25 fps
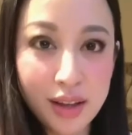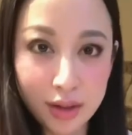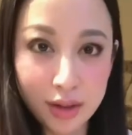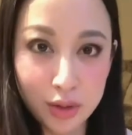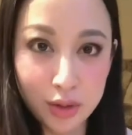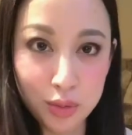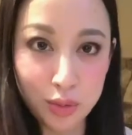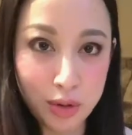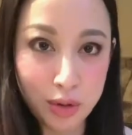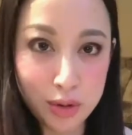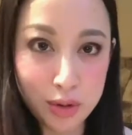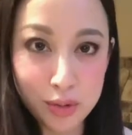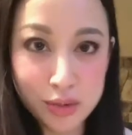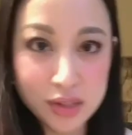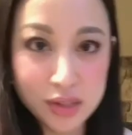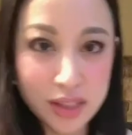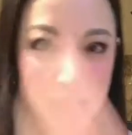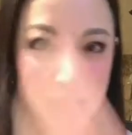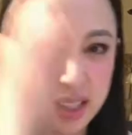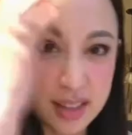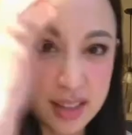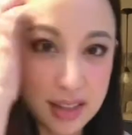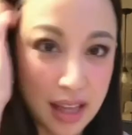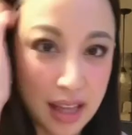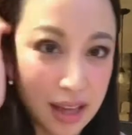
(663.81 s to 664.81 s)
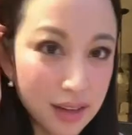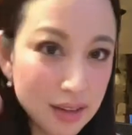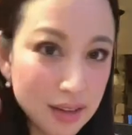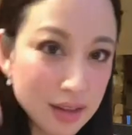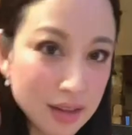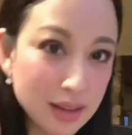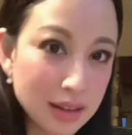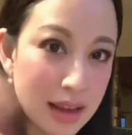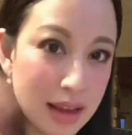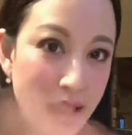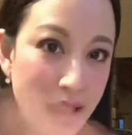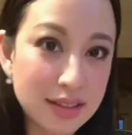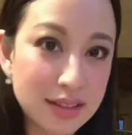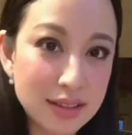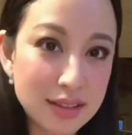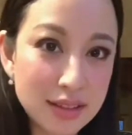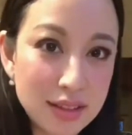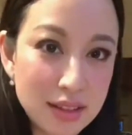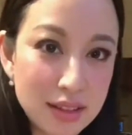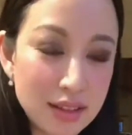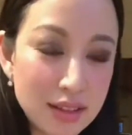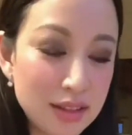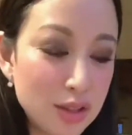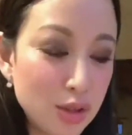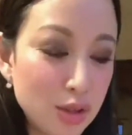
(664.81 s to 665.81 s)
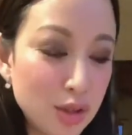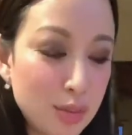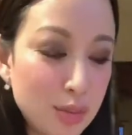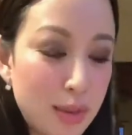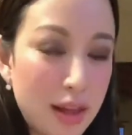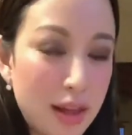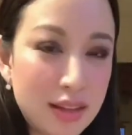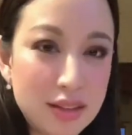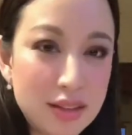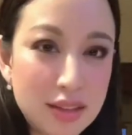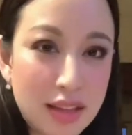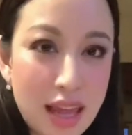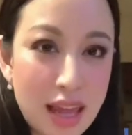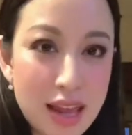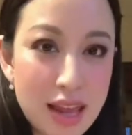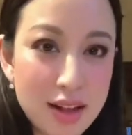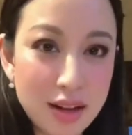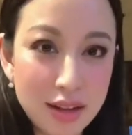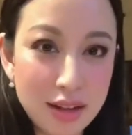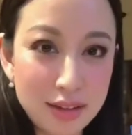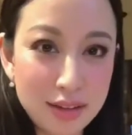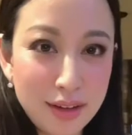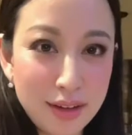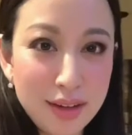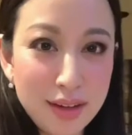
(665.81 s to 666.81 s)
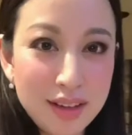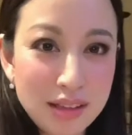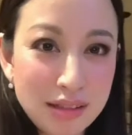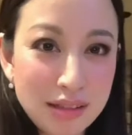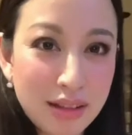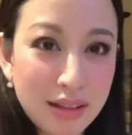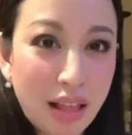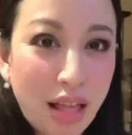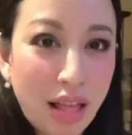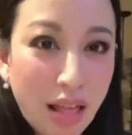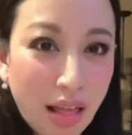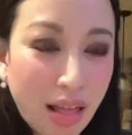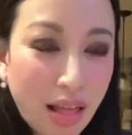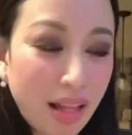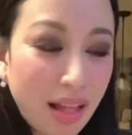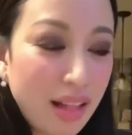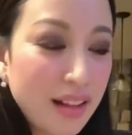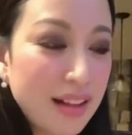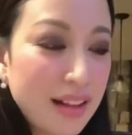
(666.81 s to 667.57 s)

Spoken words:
gross and gets that nasty toothpaste cake on there. Ugh.